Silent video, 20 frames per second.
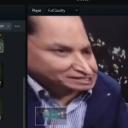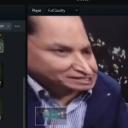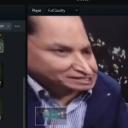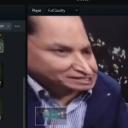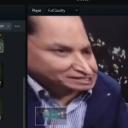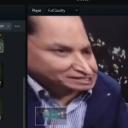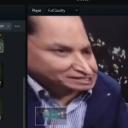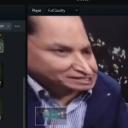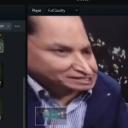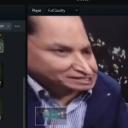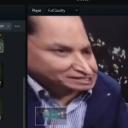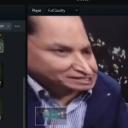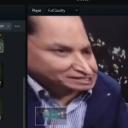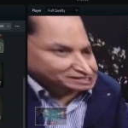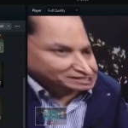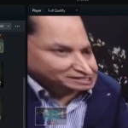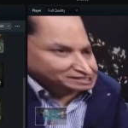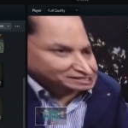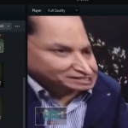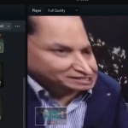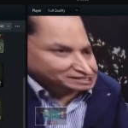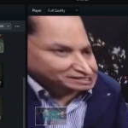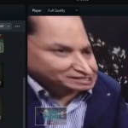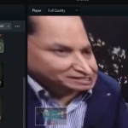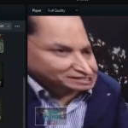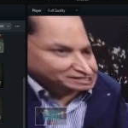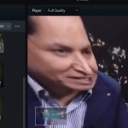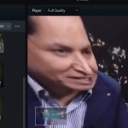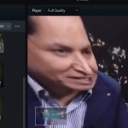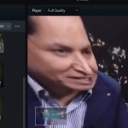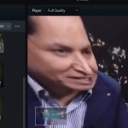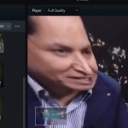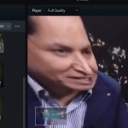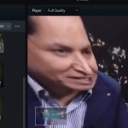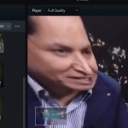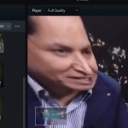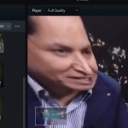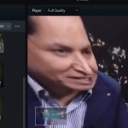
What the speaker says: (no one is talking)